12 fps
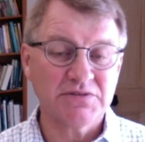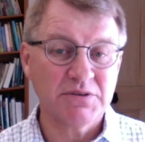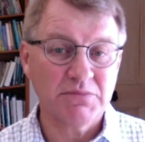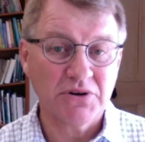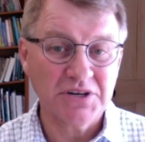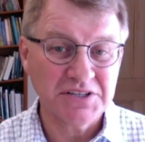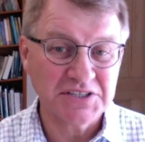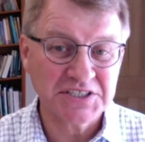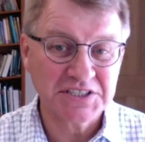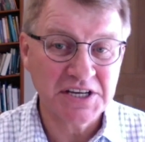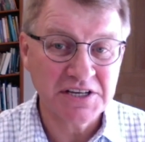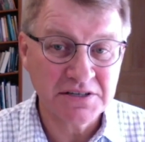of the body, the
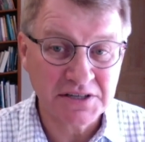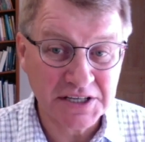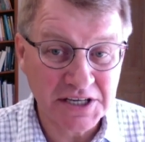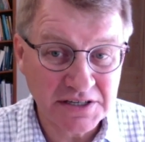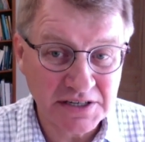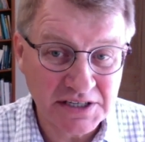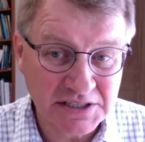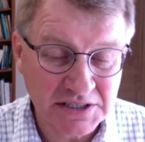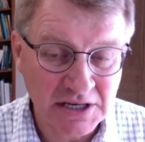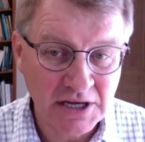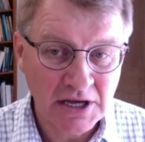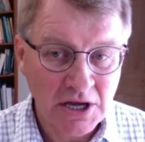skin, the kidneys,
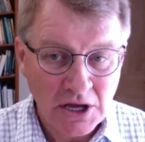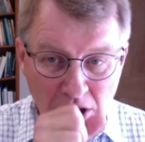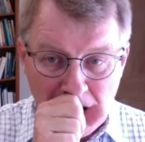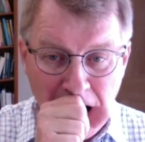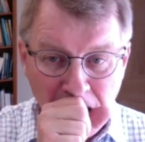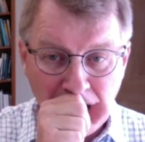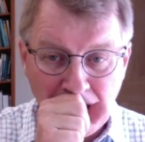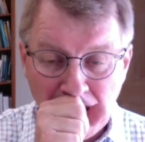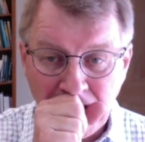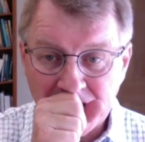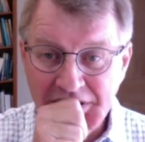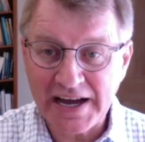
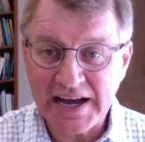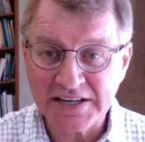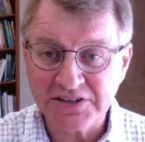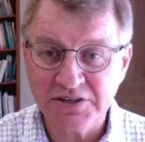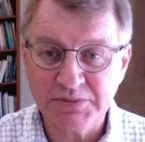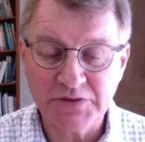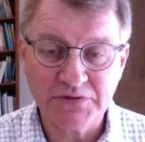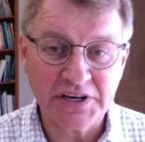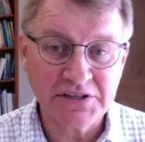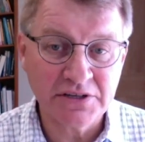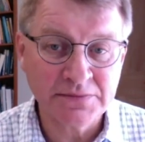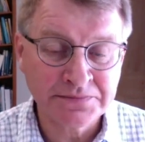the heart can be
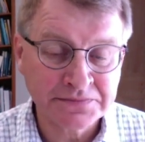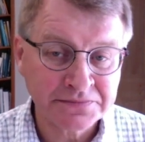affected.